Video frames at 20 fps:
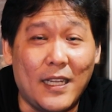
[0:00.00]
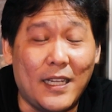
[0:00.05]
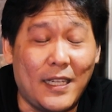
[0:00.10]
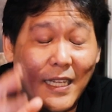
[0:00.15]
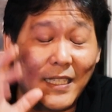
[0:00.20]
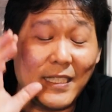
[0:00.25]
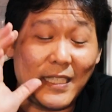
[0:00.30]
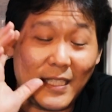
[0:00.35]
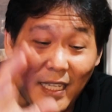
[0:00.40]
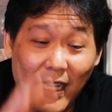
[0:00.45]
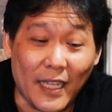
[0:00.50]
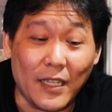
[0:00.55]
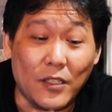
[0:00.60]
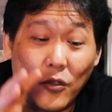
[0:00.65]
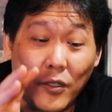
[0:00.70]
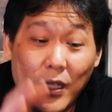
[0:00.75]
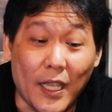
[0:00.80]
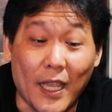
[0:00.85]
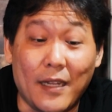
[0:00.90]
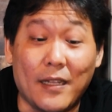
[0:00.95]
then stick
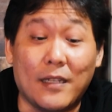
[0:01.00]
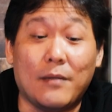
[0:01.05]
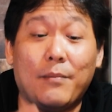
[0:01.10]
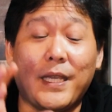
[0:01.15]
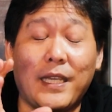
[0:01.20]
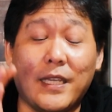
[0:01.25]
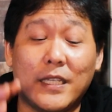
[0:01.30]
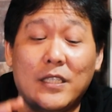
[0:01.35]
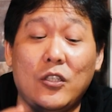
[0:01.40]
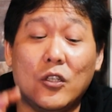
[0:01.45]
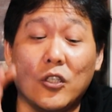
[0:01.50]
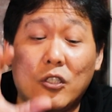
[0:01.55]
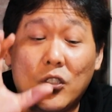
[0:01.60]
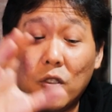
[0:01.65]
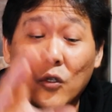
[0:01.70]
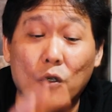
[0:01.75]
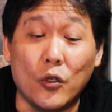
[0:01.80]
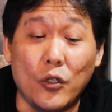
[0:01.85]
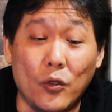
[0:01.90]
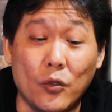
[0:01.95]
to Canon because you're
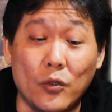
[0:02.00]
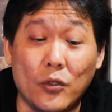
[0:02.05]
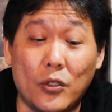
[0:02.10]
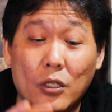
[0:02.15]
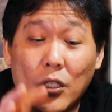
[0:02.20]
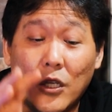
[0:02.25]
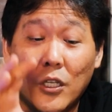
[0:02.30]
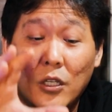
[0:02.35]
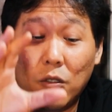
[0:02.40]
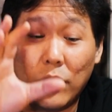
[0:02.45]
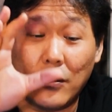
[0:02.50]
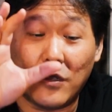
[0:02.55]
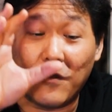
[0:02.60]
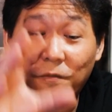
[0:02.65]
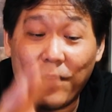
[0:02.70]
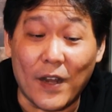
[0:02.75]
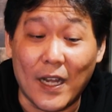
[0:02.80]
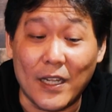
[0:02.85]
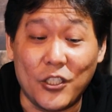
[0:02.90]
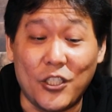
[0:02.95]
so used to the
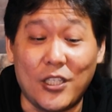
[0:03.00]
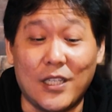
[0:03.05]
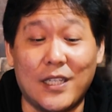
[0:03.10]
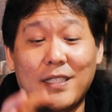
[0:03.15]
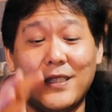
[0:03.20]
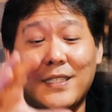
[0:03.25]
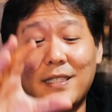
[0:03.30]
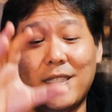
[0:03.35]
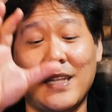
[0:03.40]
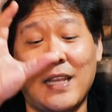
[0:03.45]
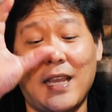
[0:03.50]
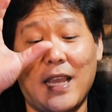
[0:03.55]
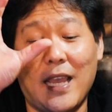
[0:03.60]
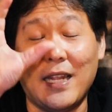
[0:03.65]
functions